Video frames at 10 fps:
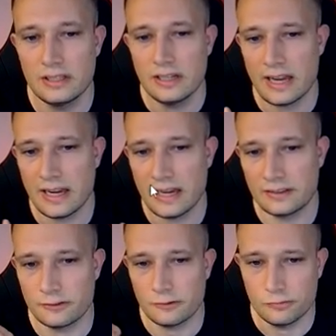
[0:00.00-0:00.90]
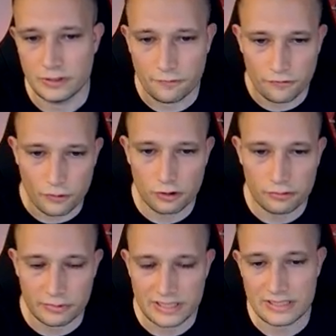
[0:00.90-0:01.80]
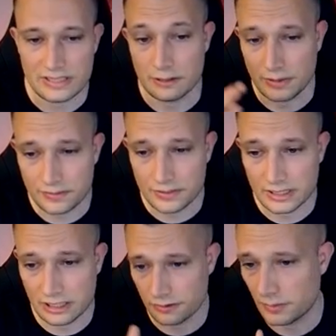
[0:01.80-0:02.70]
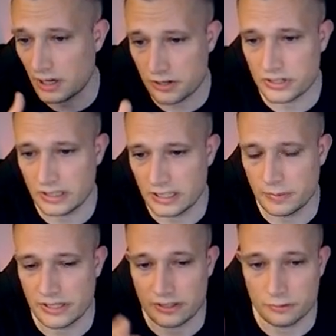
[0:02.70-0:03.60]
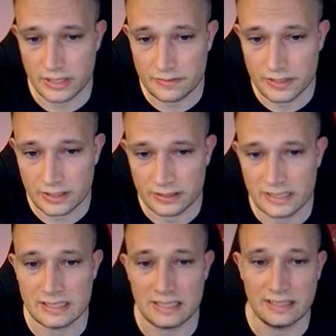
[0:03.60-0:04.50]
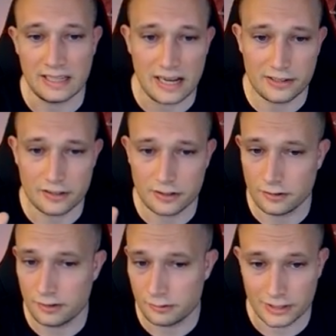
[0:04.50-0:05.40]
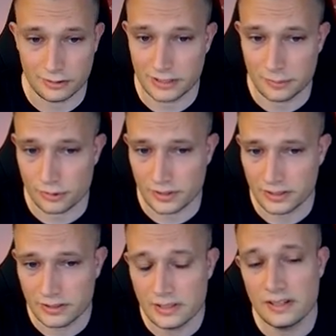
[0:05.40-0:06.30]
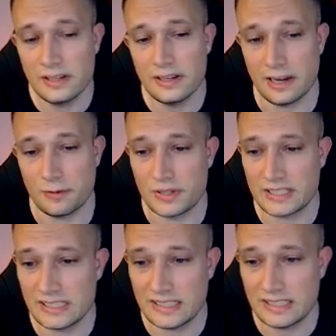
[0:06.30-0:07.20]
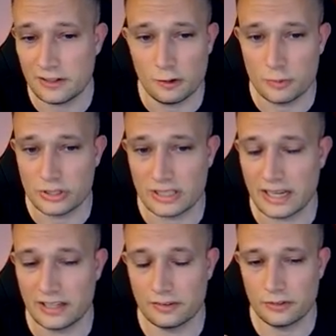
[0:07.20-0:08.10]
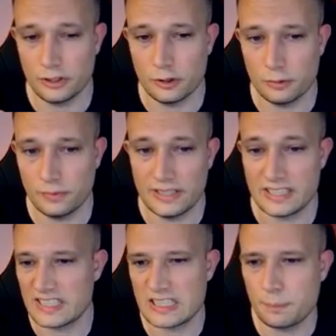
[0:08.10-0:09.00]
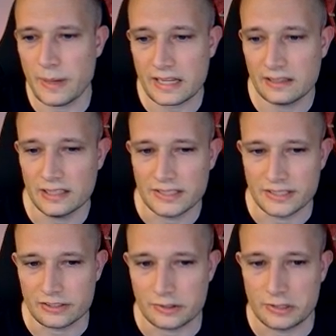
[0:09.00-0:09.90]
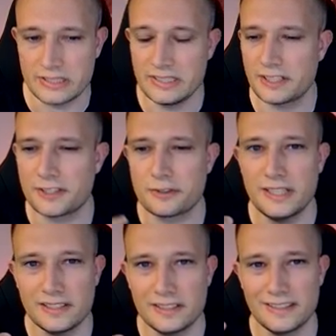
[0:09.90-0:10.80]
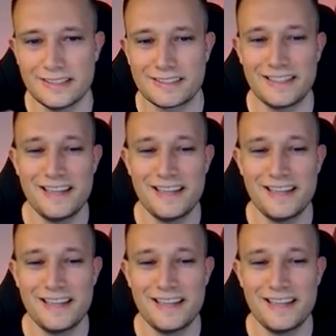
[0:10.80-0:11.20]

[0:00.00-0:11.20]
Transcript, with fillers: And the four reasons that we've seen from hundreds of landing pages that we have done is that they either are really, really boring, and we see that almost like, you know, it's a spec list or it's an ingredient list.